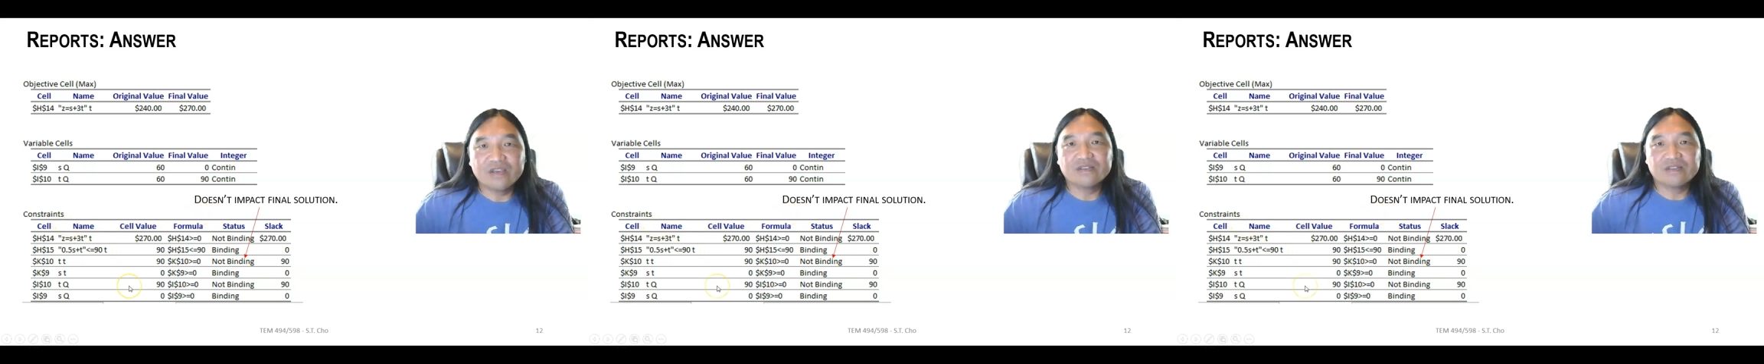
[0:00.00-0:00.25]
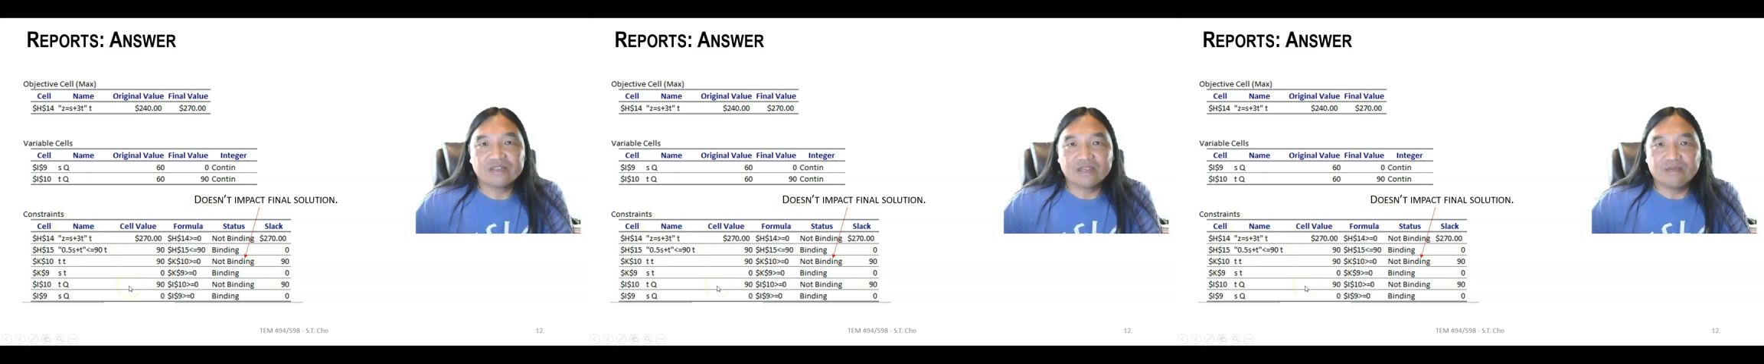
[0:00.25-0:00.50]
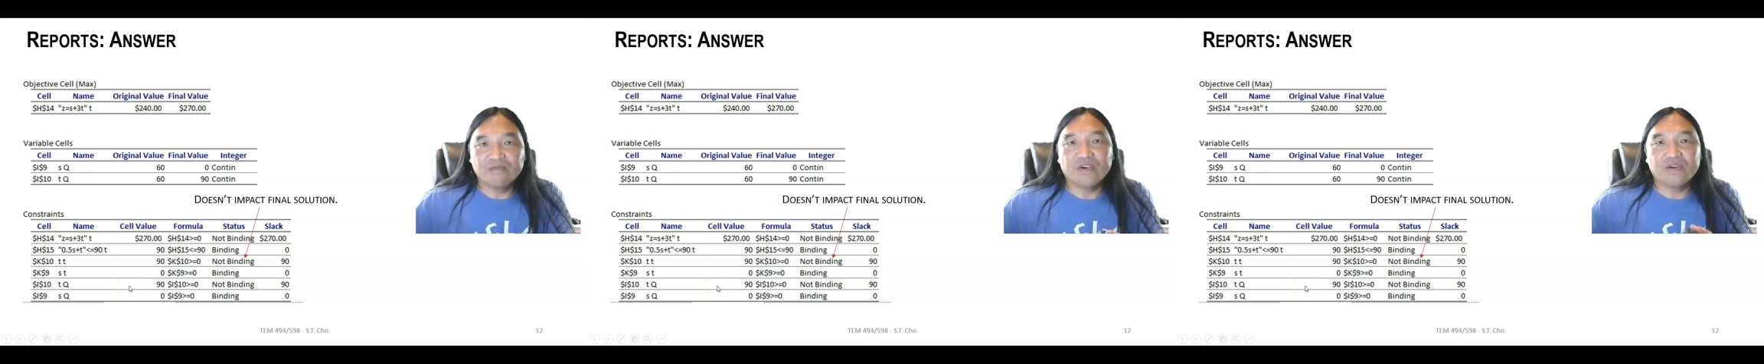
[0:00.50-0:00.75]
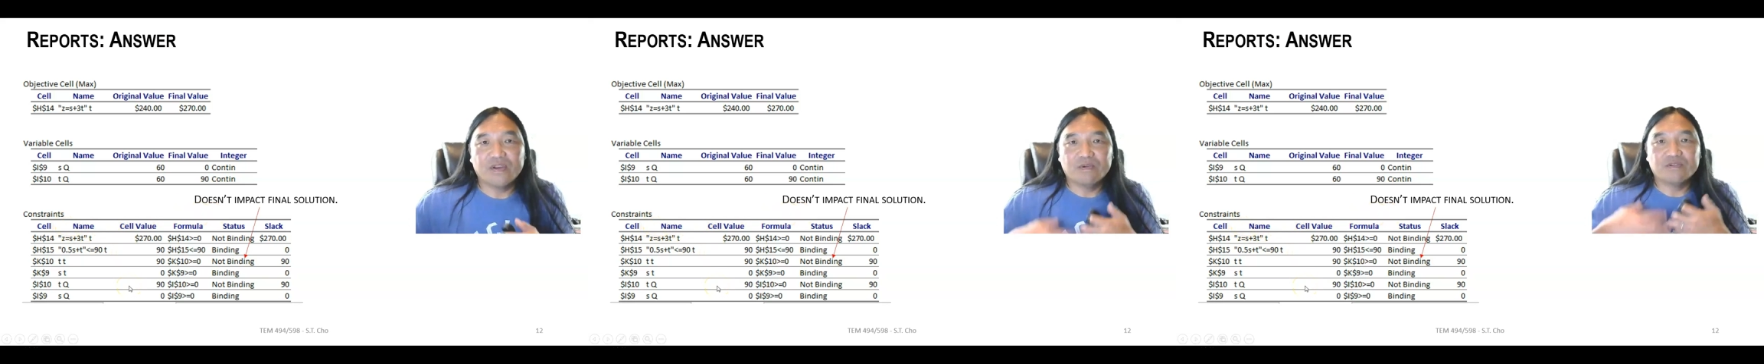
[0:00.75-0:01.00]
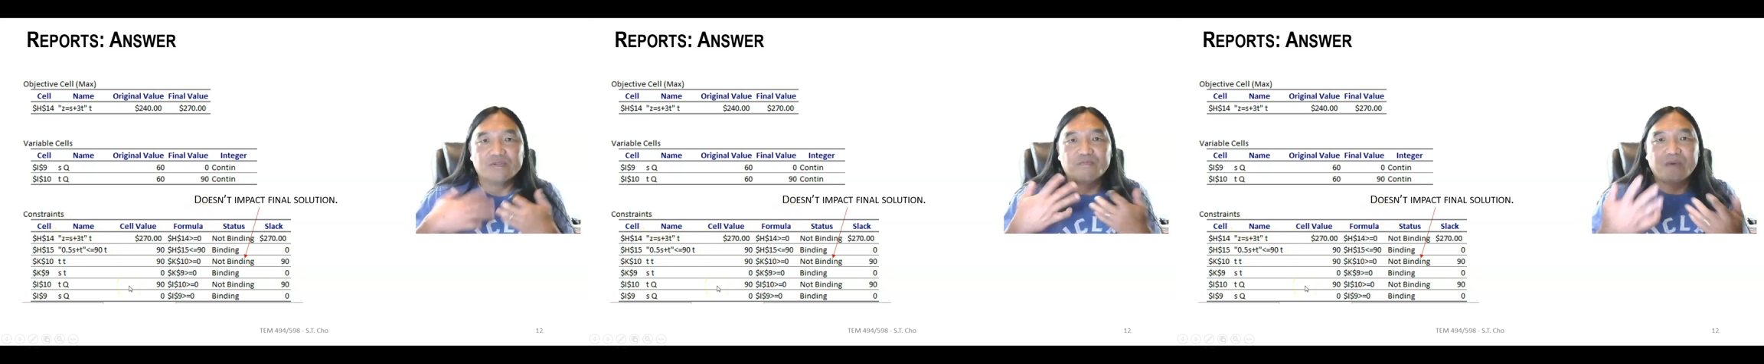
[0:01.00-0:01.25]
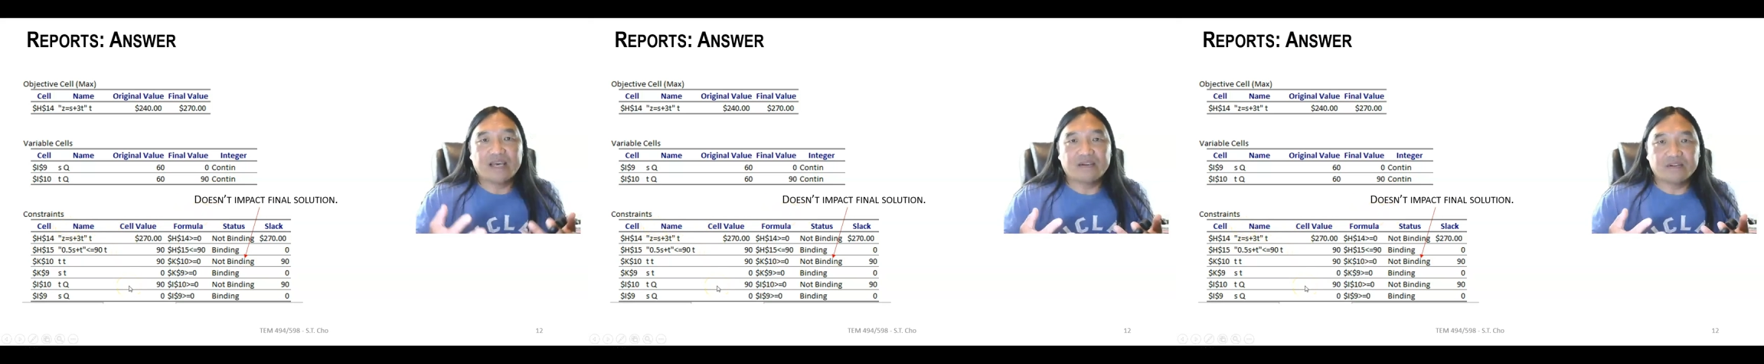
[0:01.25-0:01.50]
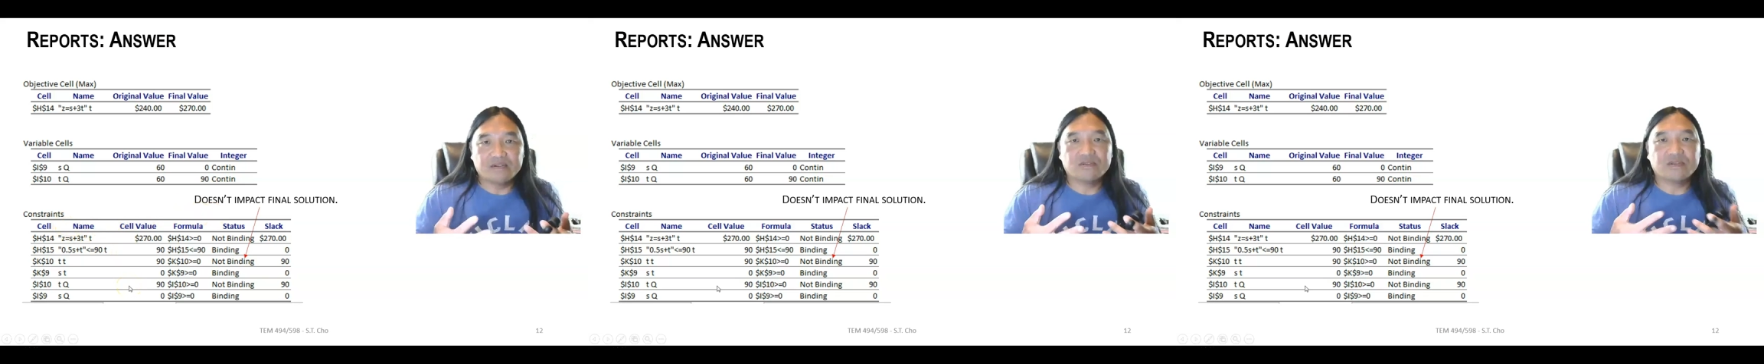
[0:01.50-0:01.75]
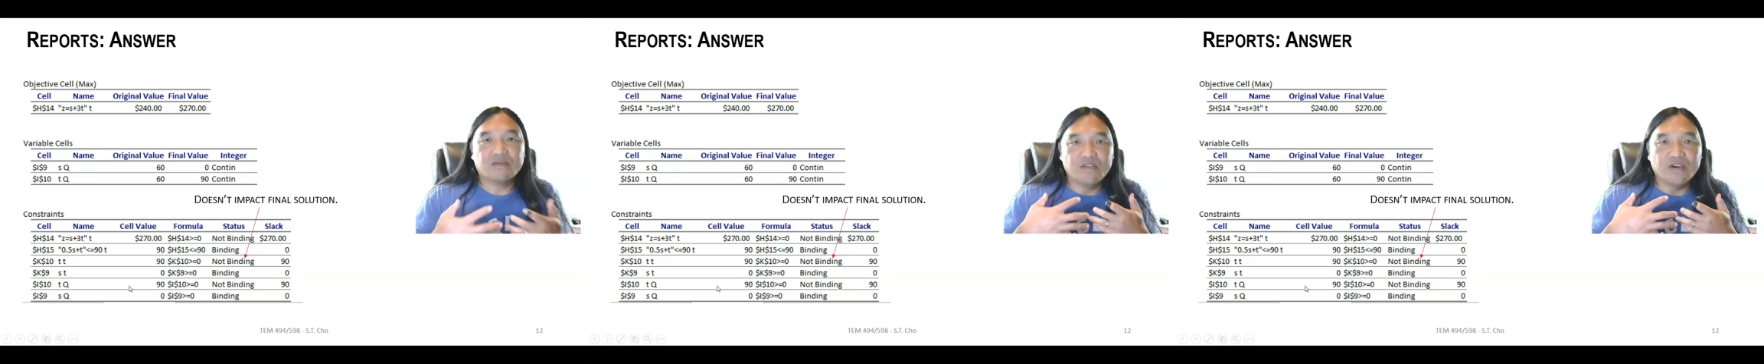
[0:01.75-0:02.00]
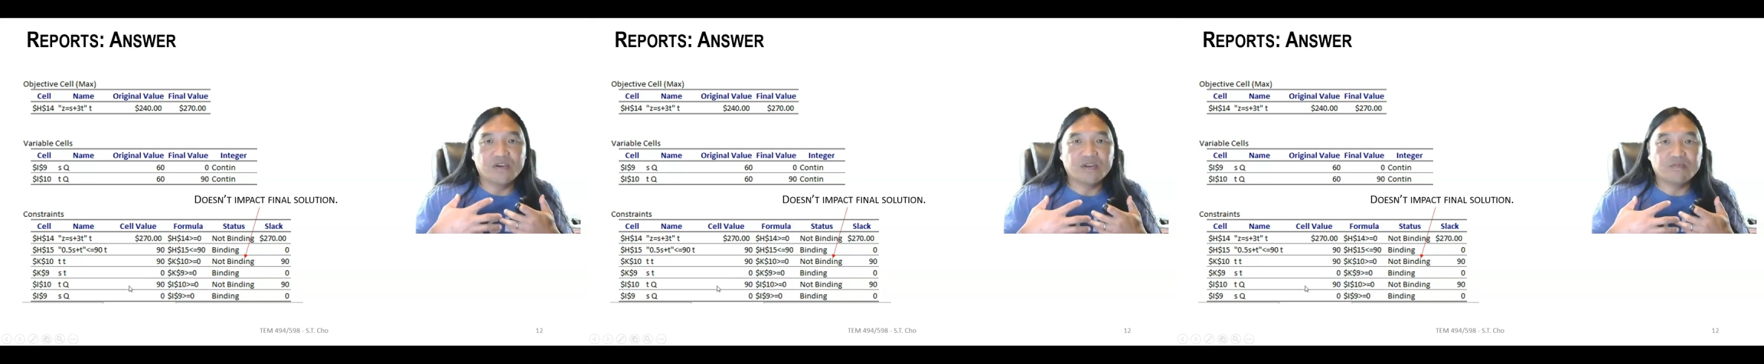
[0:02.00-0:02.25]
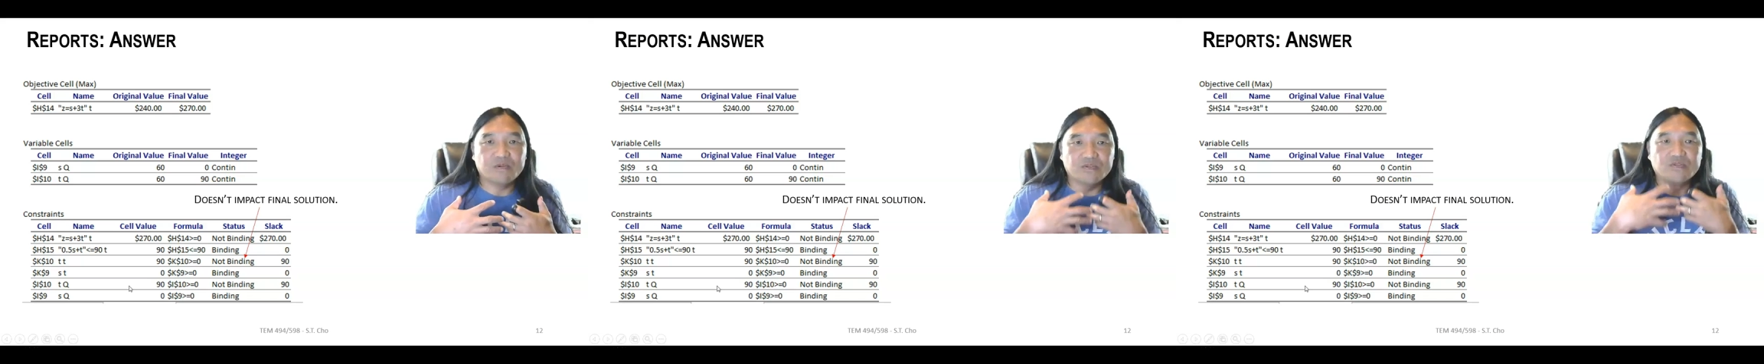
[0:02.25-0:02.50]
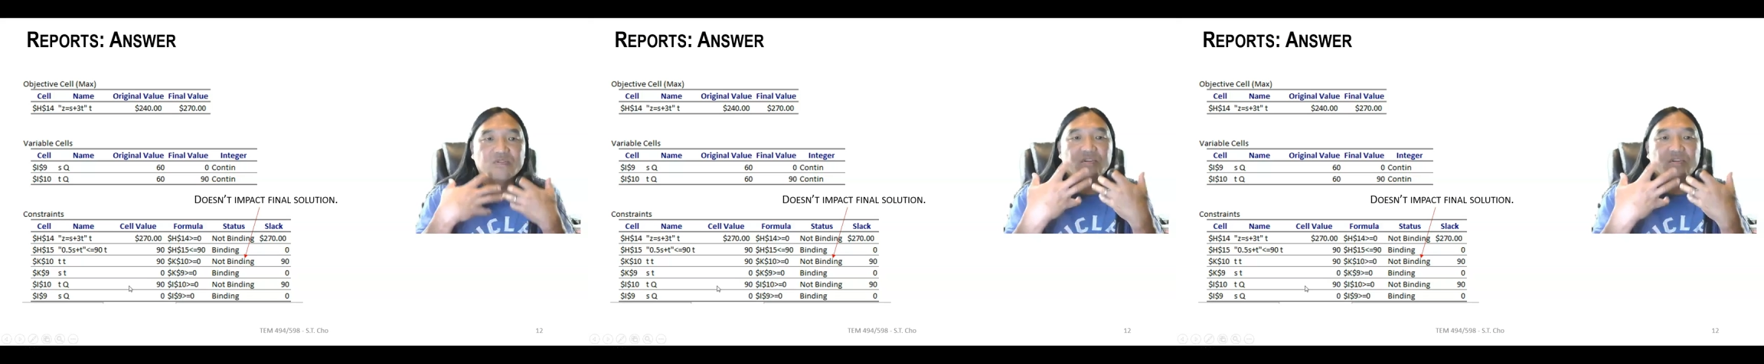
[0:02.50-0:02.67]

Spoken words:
some variables matter, some variables